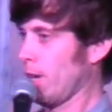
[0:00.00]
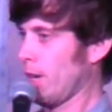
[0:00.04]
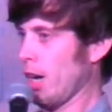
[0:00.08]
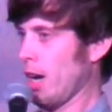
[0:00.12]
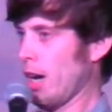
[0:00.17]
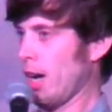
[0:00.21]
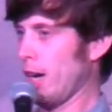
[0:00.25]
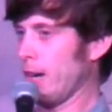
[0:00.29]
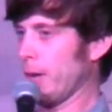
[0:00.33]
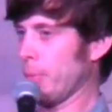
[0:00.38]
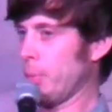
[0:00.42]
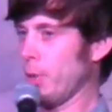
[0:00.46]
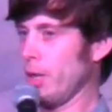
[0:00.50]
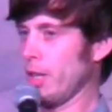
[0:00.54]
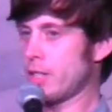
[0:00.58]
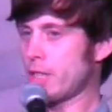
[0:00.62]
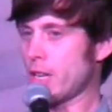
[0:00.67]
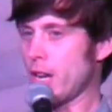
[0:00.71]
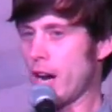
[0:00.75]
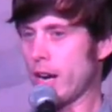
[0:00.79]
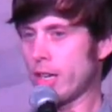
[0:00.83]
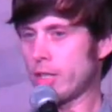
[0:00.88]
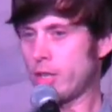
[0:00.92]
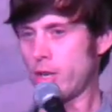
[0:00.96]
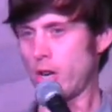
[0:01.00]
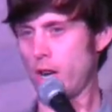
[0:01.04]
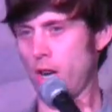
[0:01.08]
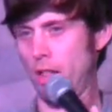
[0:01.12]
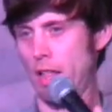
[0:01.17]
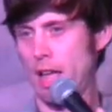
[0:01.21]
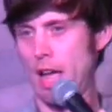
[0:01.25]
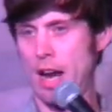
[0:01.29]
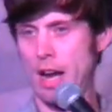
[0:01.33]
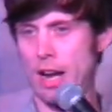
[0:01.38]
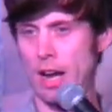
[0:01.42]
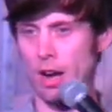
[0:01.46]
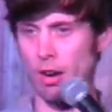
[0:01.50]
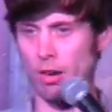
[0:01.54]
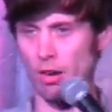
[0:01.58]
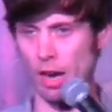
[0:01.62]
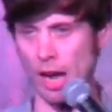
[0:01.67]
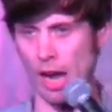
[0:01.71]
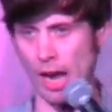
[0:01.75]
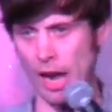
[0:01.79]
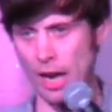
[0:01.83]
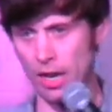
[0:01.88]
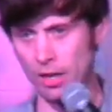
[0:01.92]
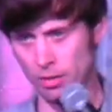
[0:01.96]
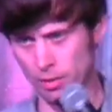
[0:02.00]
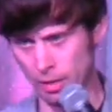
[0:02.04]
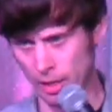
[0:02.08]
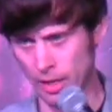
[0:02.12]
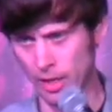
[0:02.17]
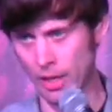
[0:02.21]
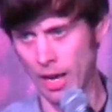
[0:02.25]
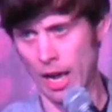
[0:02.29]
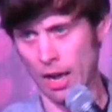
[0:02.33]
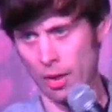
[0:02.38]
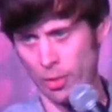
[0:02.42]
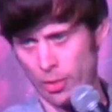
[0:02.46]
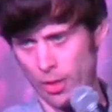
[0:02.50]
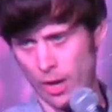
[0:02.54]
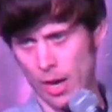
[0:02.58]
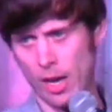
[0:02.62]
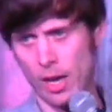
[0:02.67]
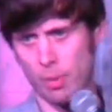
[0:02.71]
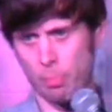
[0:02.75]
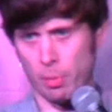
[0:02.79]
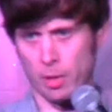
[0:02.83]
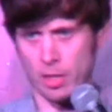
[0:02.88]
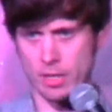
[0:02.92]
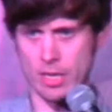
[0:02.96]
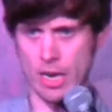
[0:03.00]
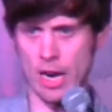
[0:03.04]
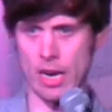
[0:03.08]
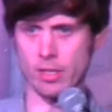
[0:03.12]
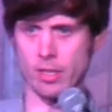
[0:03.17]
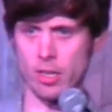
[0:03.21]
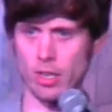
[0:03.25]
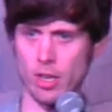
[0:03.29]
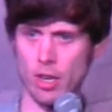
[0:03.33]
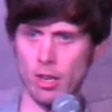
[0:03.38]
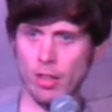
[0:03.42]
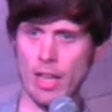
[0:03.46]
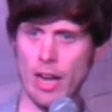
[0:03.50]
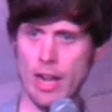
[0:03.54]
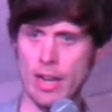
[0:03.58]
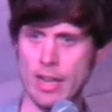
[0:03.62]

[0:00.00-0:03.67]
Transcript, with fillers: gotta protect your lady, right? You're getting out there, you're protecting your